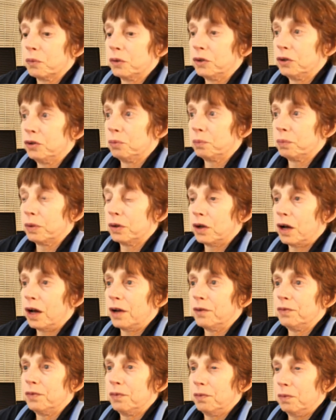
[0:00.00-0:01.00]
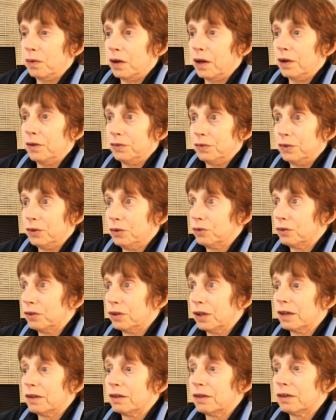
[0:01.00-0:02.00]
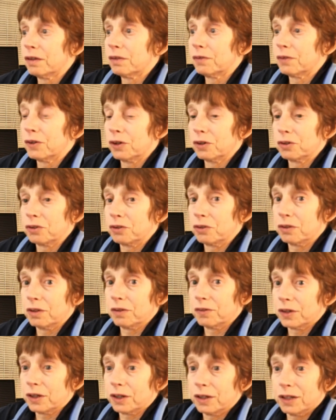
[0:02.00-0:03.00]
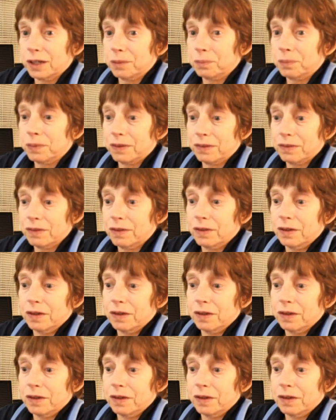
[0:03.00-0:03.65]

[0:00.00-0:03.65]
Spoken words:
you put, I've used dozens of versions of Eclipse.